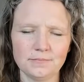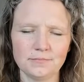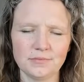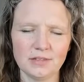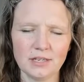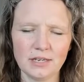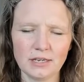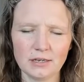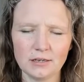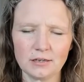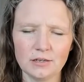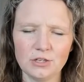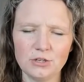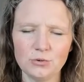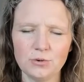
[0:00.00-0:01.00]
like
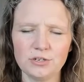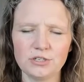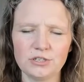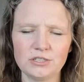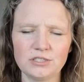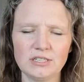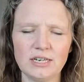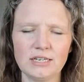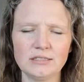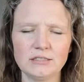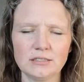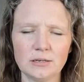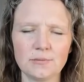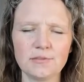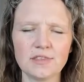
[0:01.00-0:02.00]
you understand
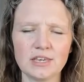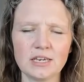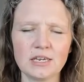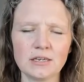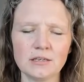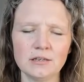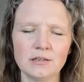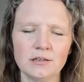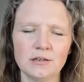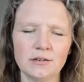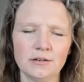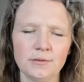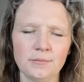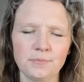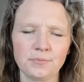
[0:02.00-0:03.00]
something
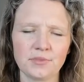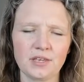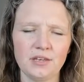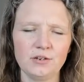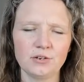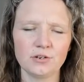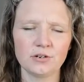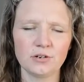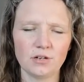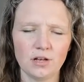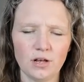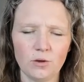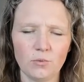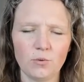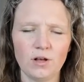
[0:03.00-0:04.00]
and you're
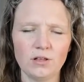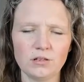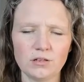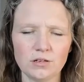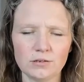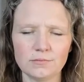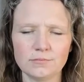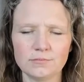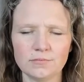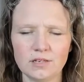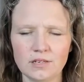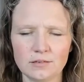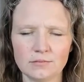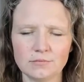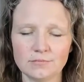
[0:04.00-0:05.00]
gonna
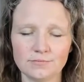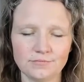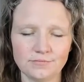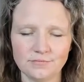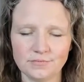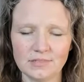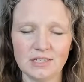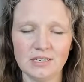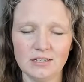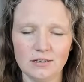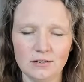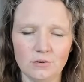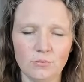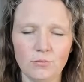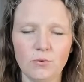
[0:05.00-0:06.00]
welcome
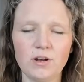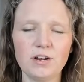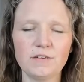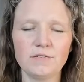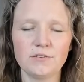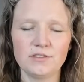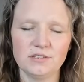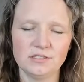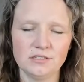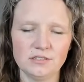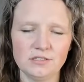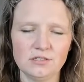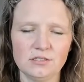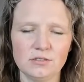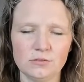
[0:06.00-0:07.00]
whatever this
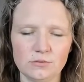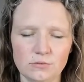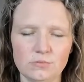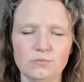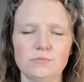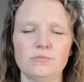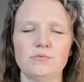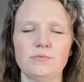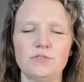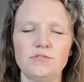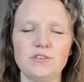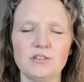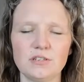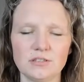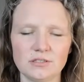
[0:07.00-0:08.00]
is to
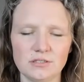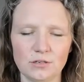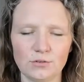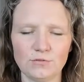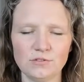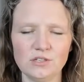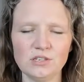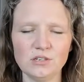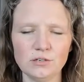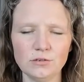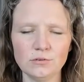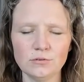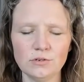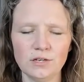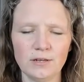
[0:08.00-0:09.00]
reveal itself to
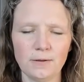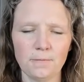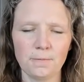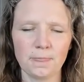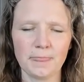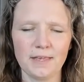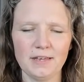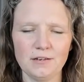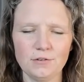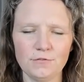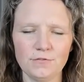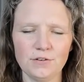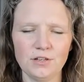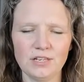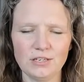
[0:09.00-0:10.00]
you. And you
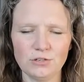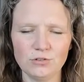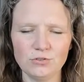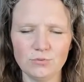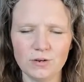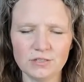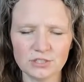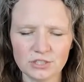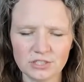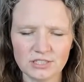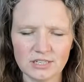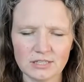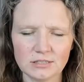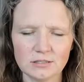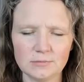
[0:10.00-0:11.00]
feel like you
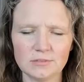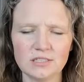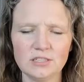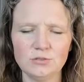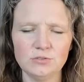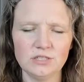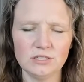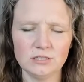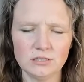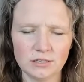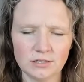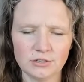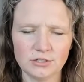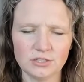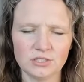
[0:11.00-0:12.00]
understand something you needed to
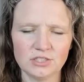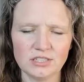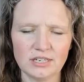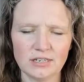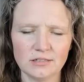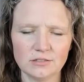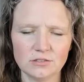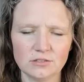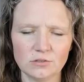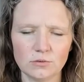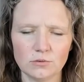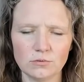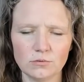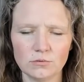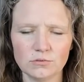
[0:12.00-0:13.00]
understand.
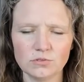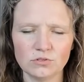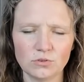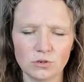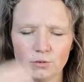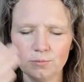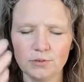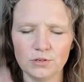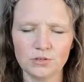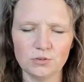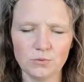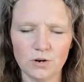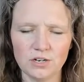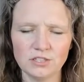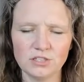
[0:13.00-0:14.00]
So, Scorpio, you
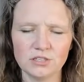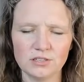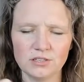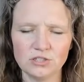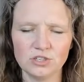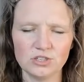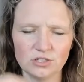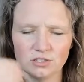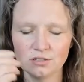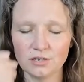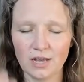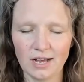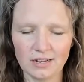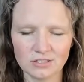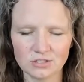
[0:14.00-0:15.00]
watching this should
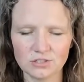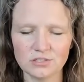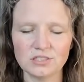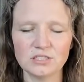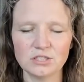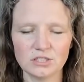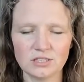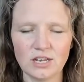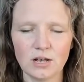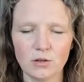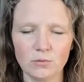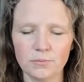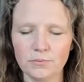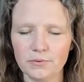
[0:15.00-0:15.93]
actually just help